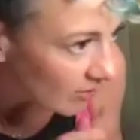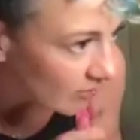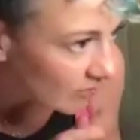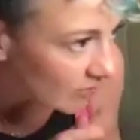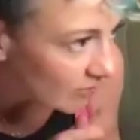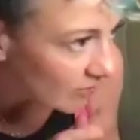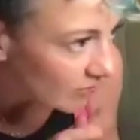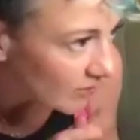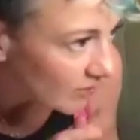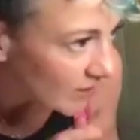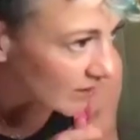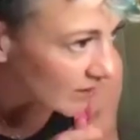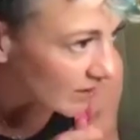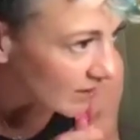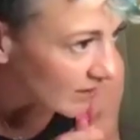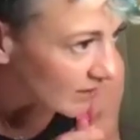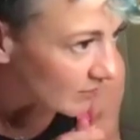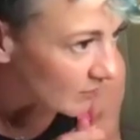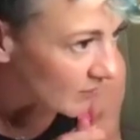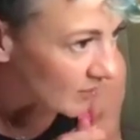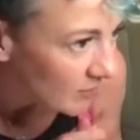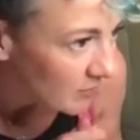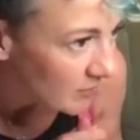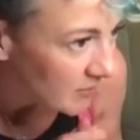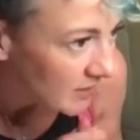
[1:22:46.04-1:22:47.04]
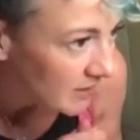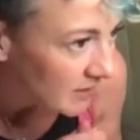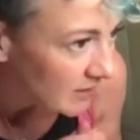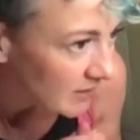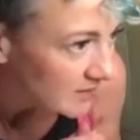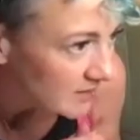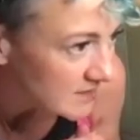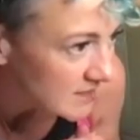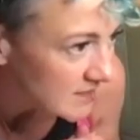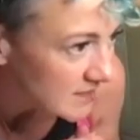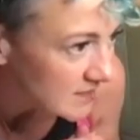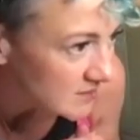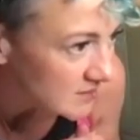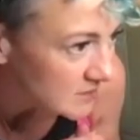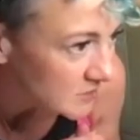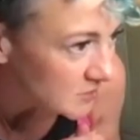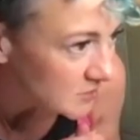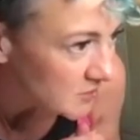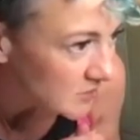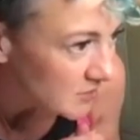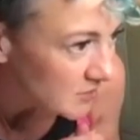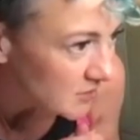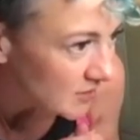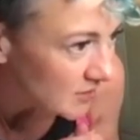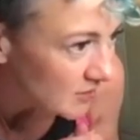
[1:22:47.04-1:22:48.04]
I have a feeling it might be like
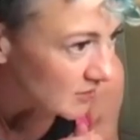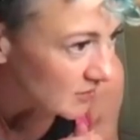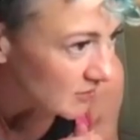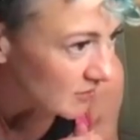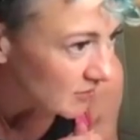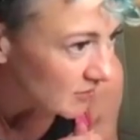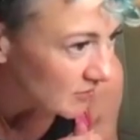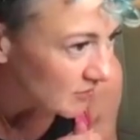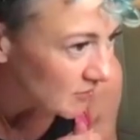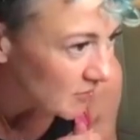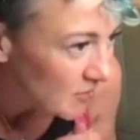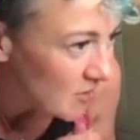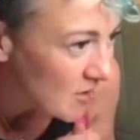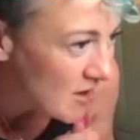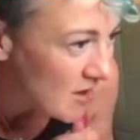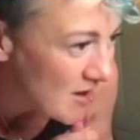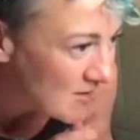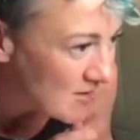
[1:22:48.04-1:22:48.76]
tinsel. You think you got it all